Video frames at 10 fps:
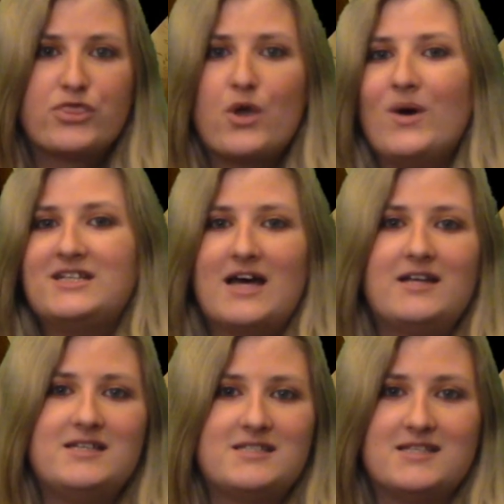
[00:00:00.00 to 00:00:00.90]
Though I doubt
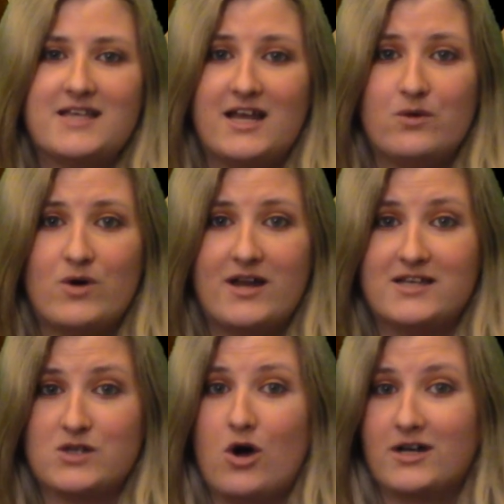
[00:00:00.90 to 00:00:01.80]
he sees anyone
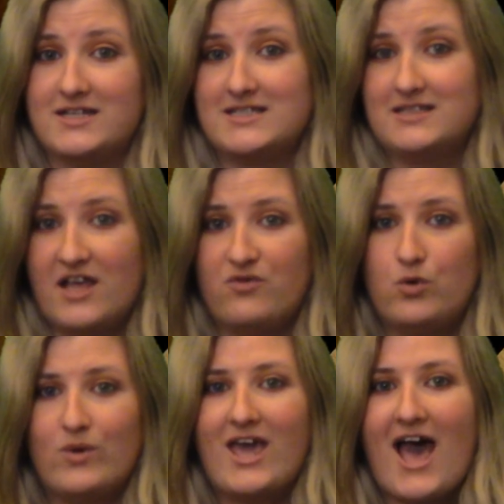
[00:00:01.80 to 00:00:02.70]
as on his level,
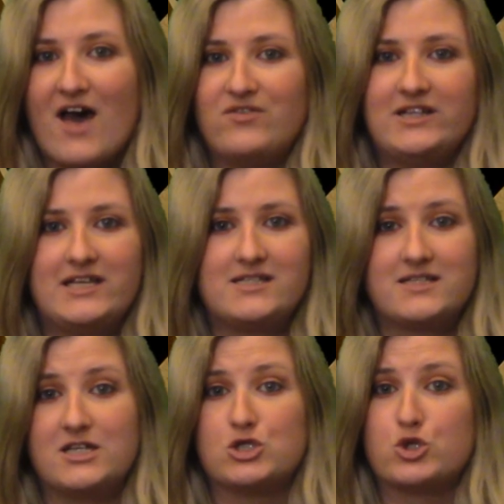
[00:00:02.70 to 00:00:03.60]
we have at least
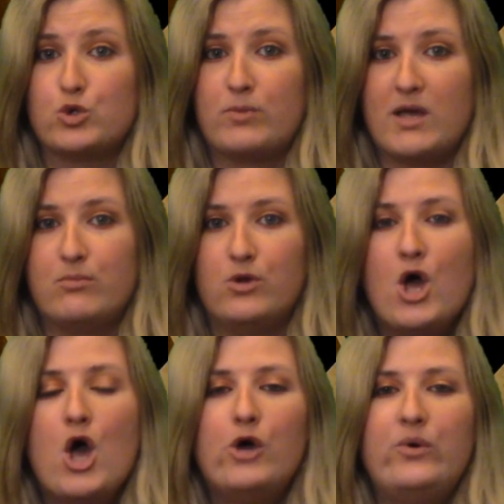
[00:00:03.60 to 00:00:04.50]
seen two people
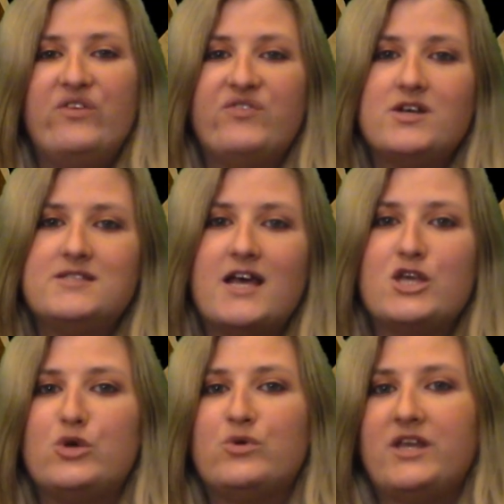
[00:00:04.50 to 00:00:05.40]
who he feels are
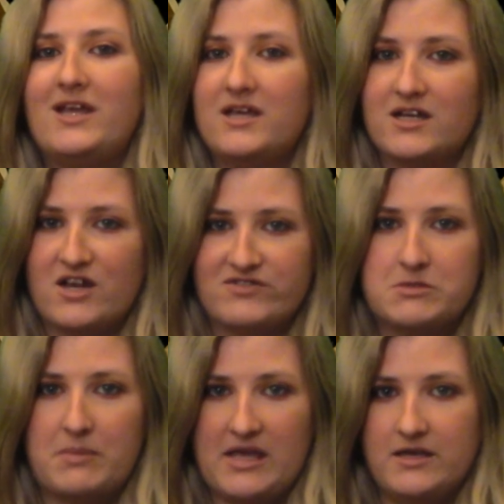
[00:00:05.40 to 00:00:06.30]
unique enough to
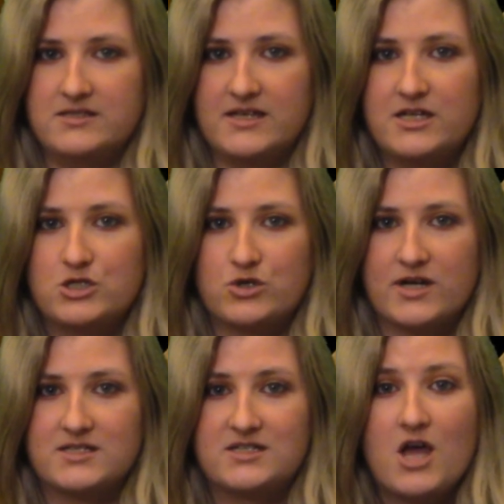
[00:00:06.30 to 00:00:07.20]
pique his
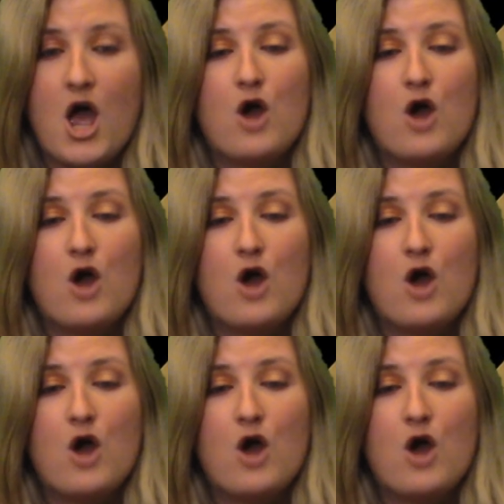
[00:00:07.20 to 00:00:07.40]
interest.